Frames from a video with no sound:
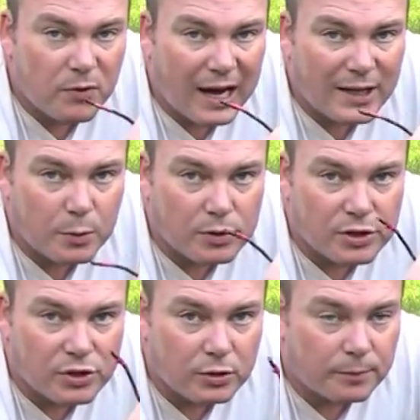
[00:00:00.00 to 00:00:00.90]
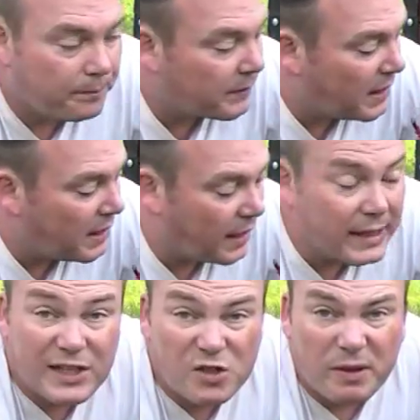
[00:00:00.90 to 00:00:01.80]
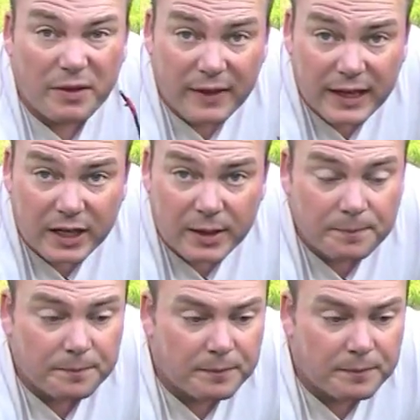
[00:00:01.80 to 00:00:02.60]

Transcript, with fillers: not adequate at all I need something thicker